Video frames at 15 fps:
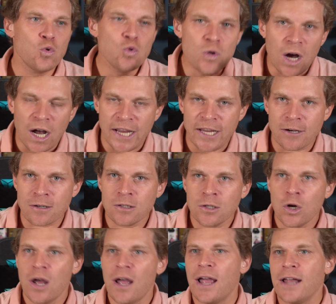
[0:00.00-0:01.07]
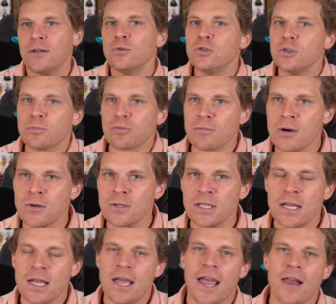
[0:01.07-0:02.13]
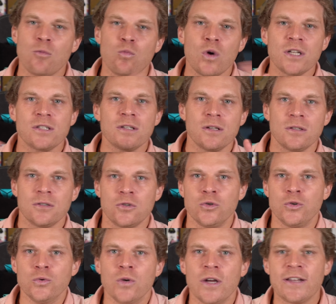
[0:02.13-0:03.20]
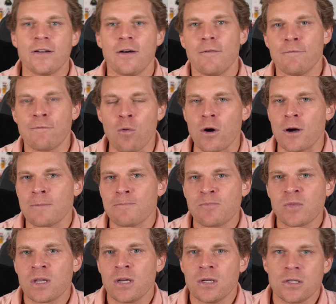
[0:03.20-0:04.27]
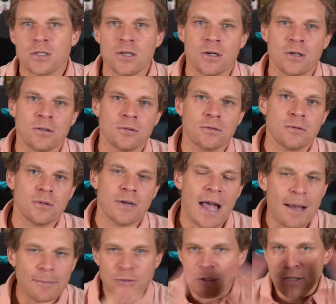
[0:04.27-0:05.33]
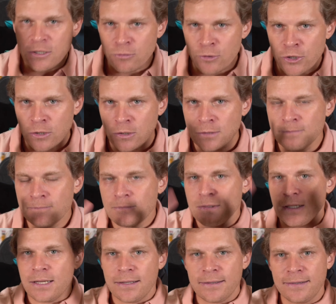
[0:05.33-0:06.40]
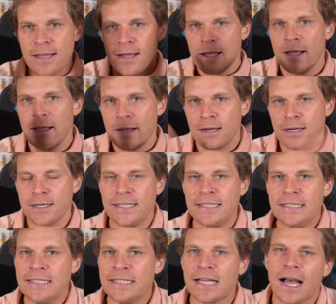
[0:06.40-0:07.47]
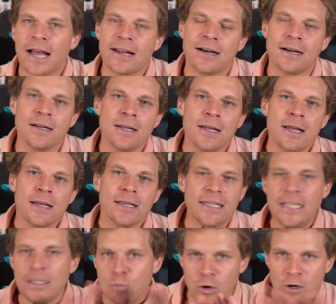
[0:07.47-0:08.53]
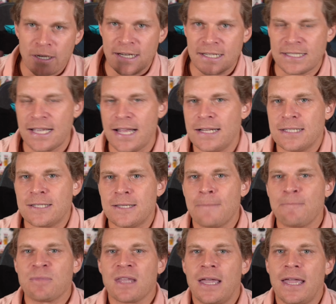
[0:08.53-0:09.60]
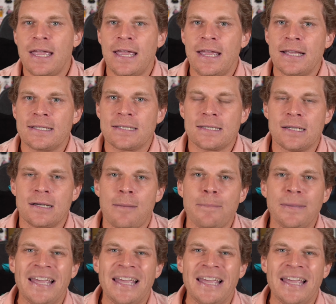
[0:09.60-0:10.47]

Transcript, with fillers: who to hire and who to promote and what to do it for. So absolutely crucial. The key kind of keyword in a sense is uh,